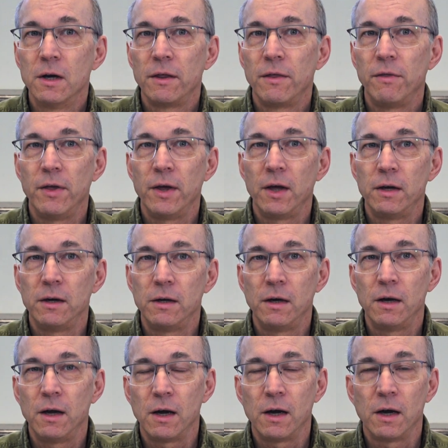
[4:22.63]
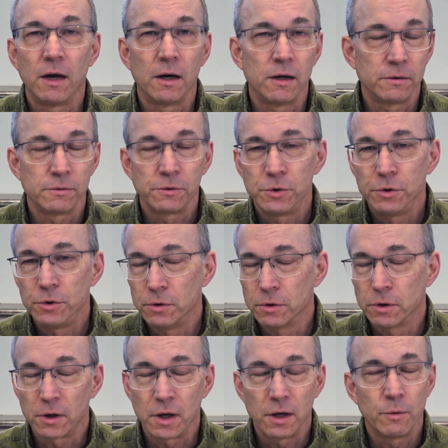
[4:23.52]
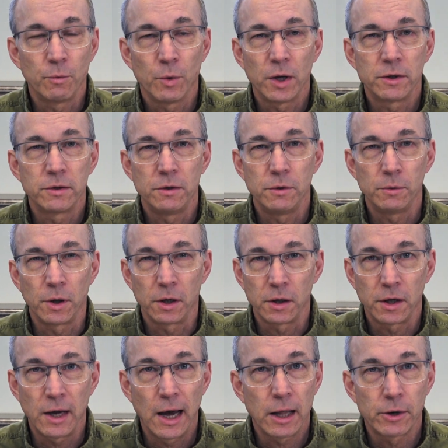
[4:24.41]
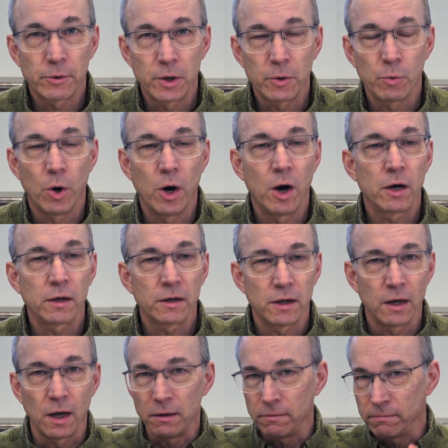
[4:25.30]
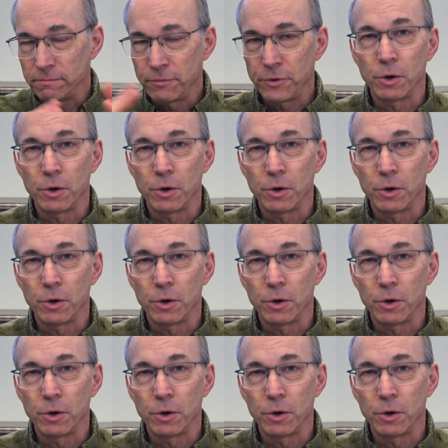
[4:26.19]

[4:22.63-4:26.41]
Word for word: then uh, you'll again want to do a gallery walk and